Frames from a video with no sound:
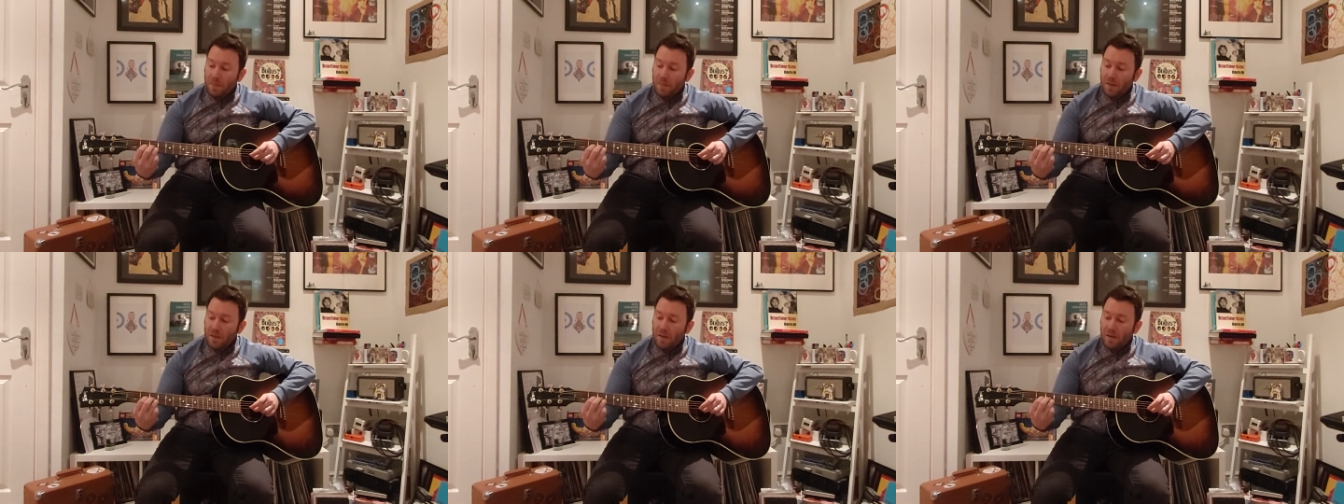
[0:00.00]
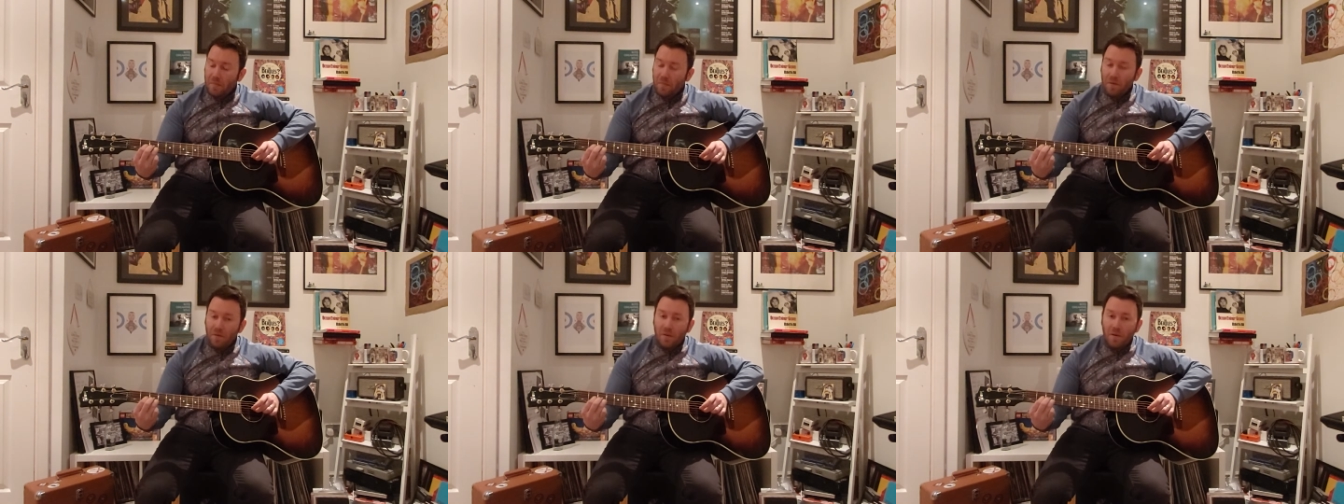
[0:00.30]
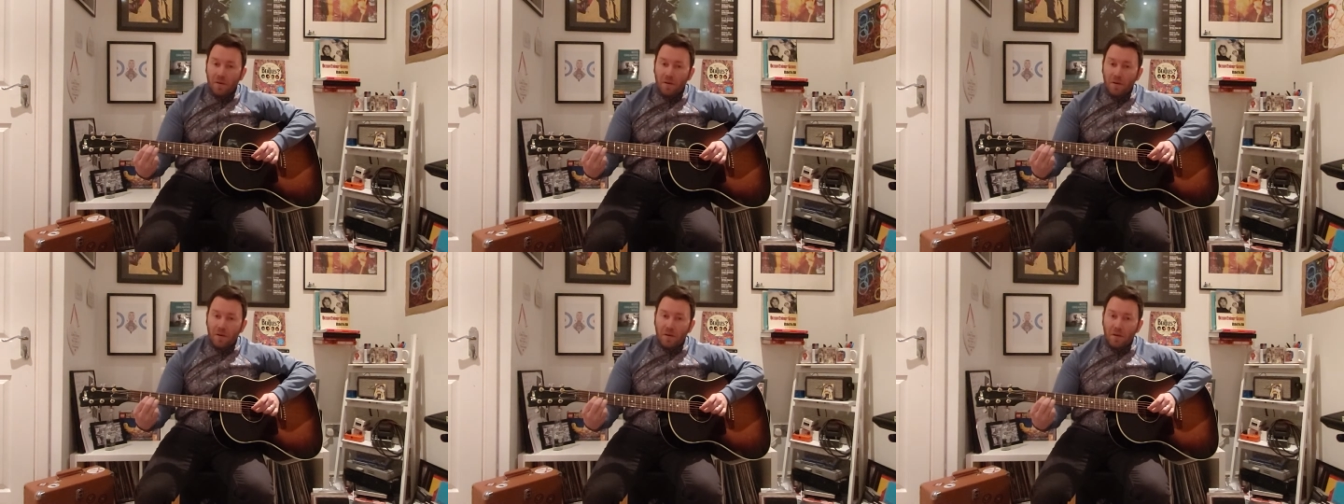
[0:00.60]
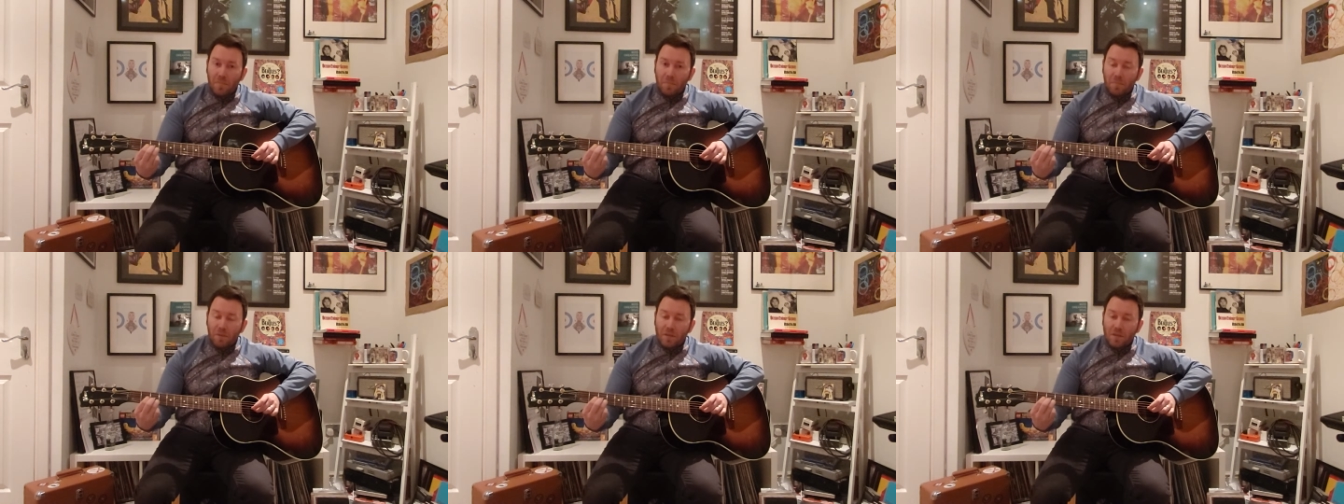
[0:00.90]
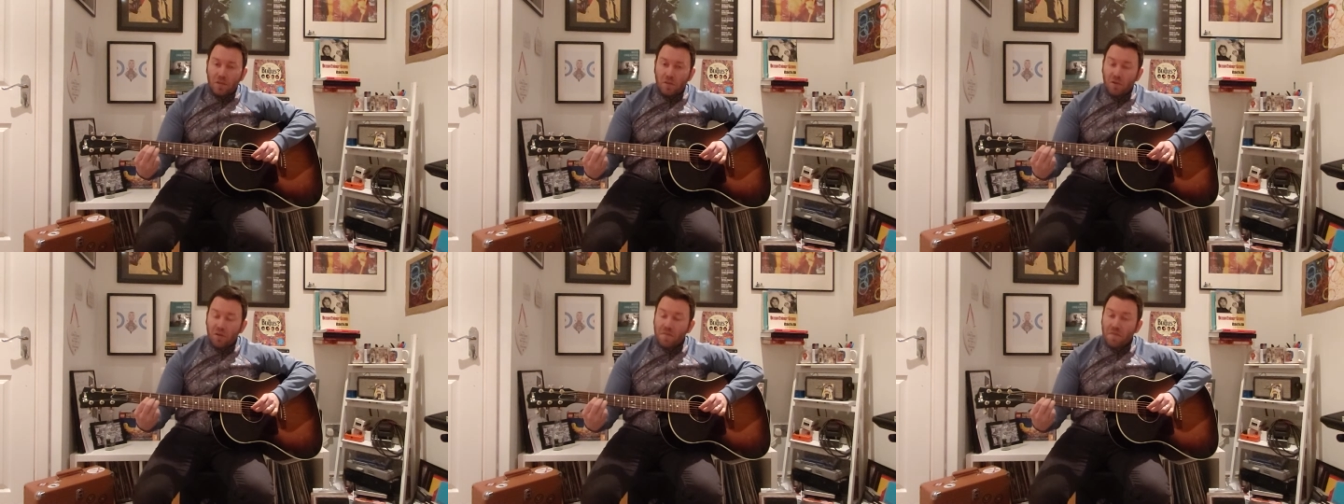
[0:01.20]
place
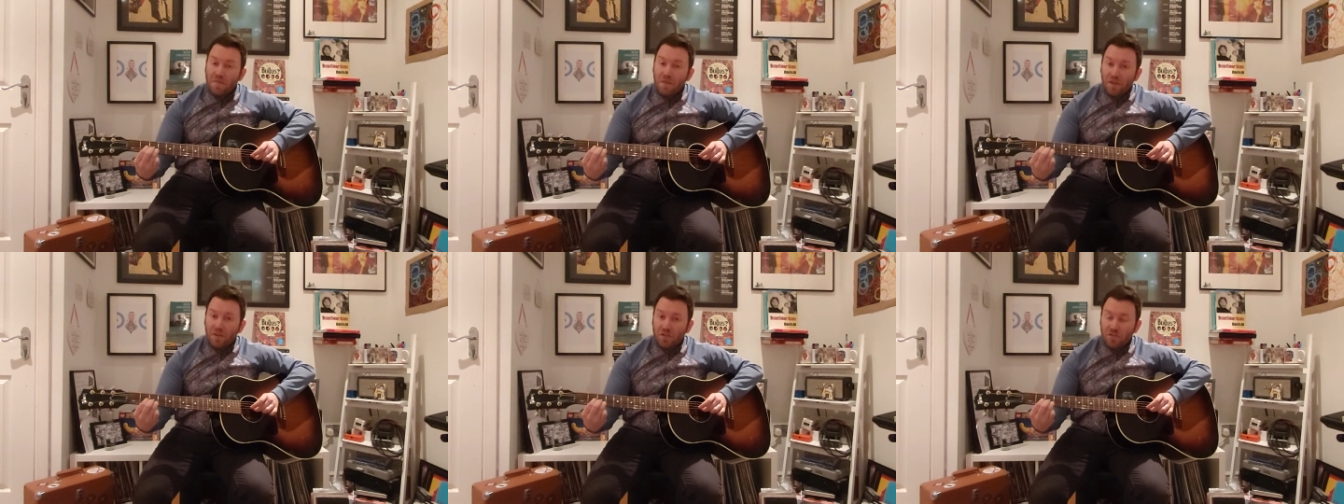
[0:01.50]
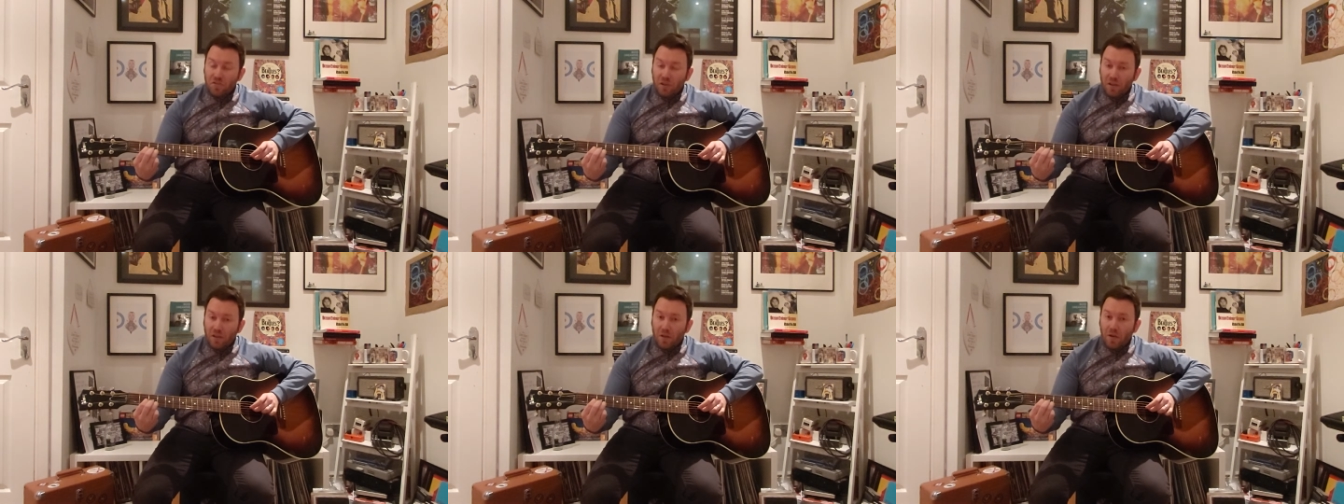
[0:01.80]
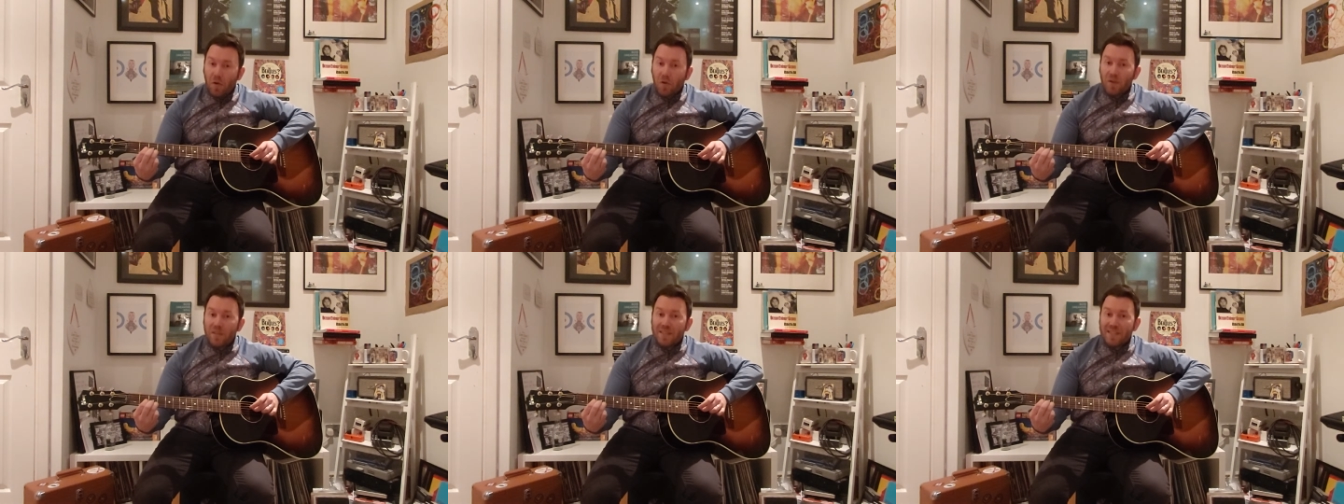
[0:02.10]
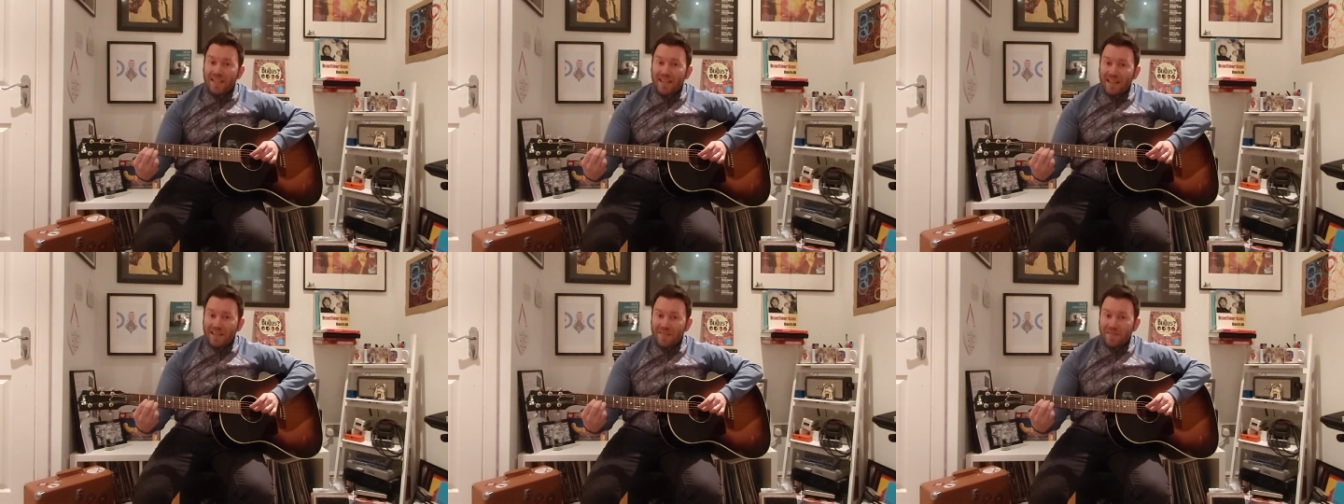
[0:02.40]
it on the 3rd string on the 2nd